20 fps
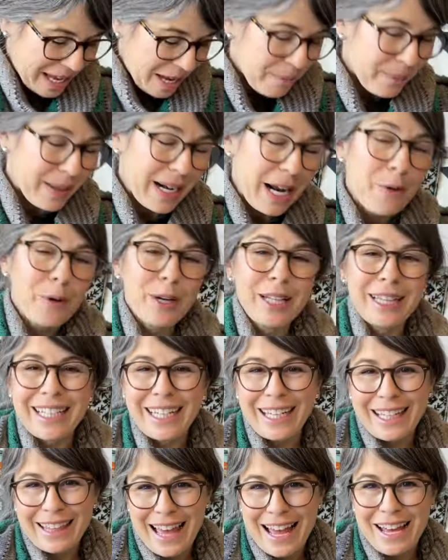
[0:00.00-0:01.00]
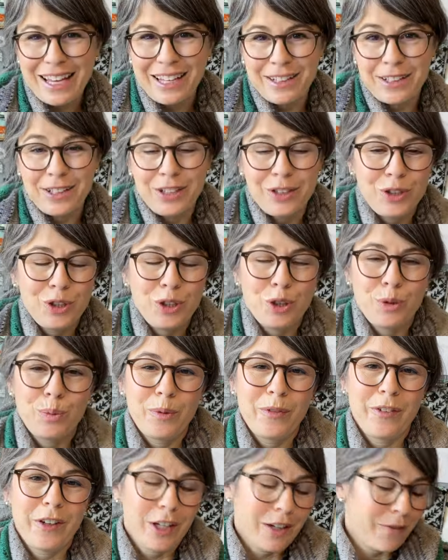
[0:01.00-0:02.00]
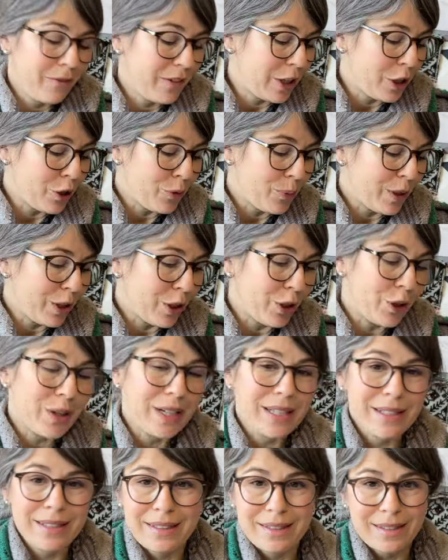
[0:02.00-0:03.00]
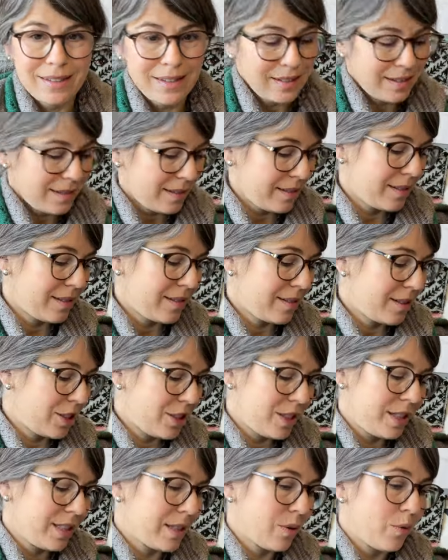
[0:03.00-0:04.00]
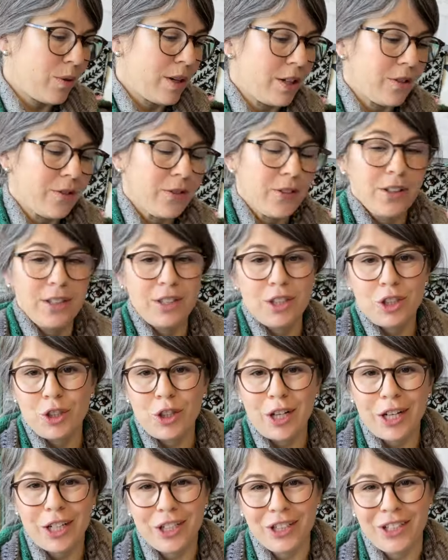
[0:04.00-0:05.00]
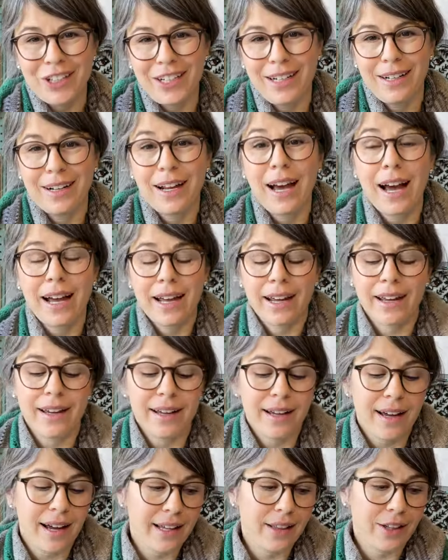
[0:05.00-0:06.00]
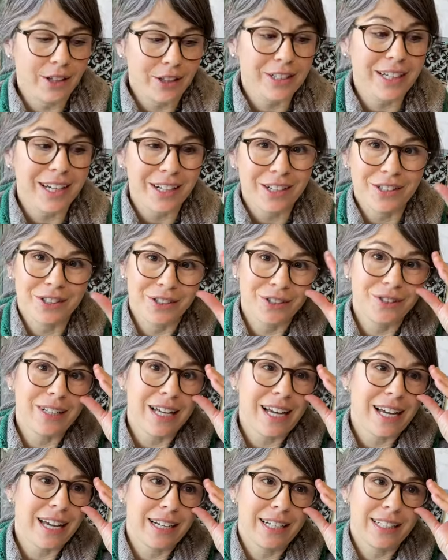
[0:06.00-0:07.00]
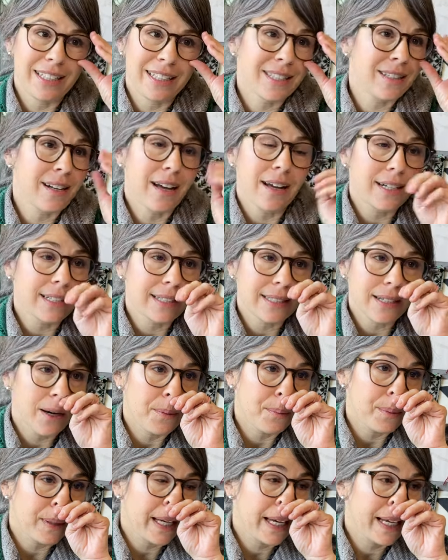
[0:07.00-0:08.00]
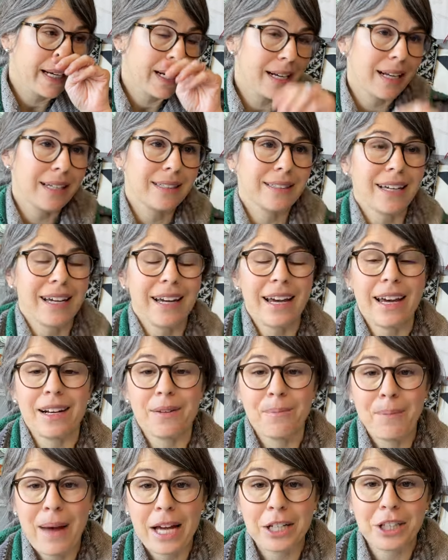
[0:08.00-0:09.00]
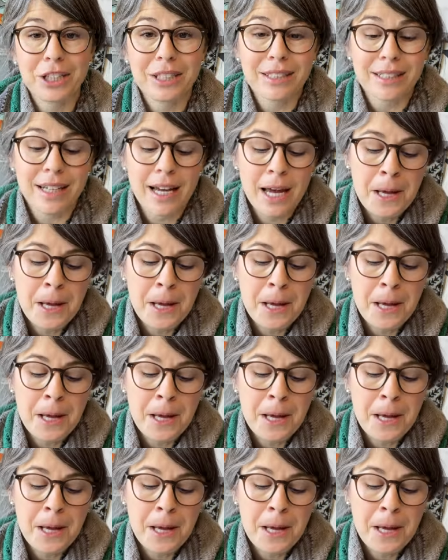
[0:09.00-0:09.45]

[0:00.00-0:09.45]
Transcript: But I will link that YouTube video below because she's a wonderful instructor and I, I learned how to do that and it's not as complicated as I had imagined.